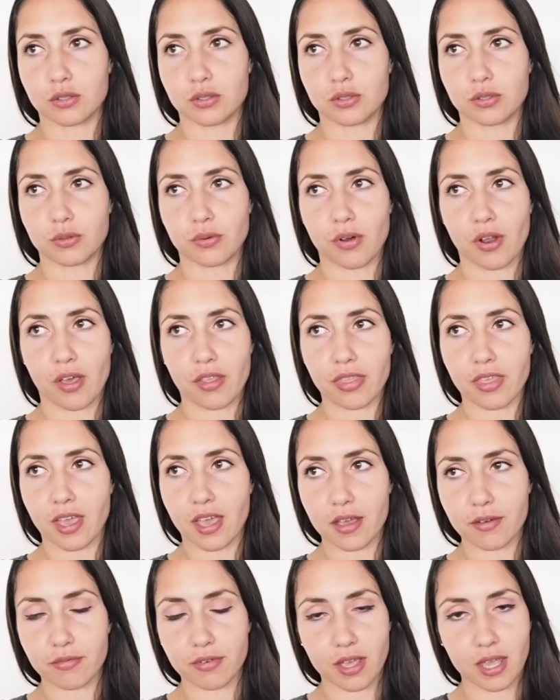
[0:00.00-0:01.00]
do not
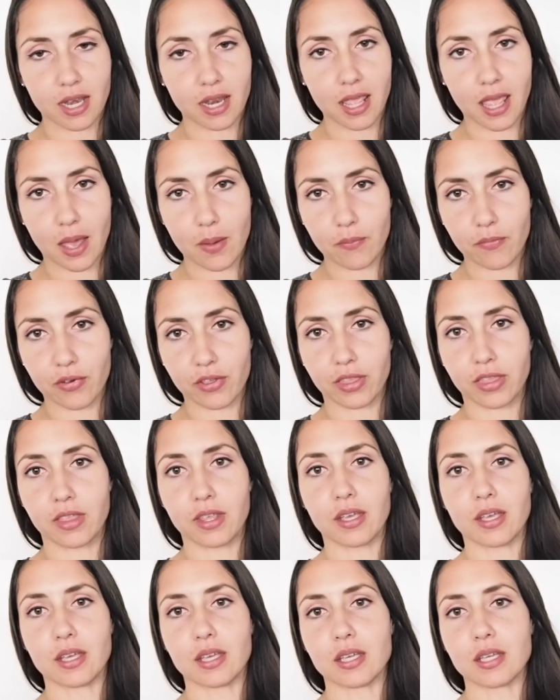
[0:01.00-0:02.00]
have any
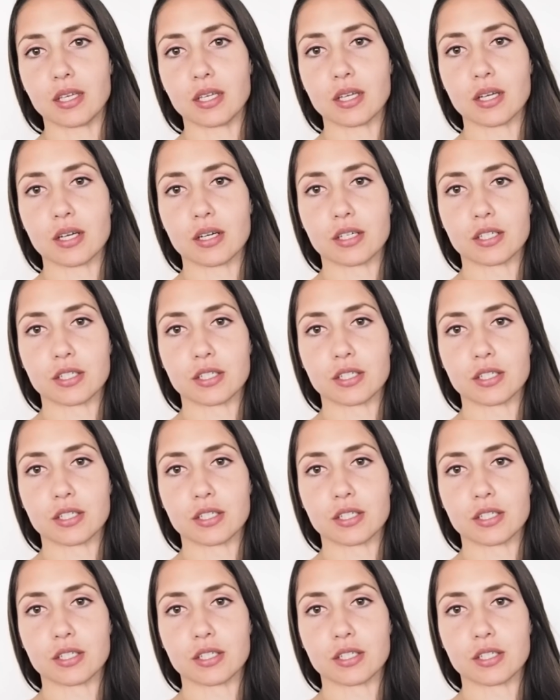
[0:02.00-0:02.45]
empathy.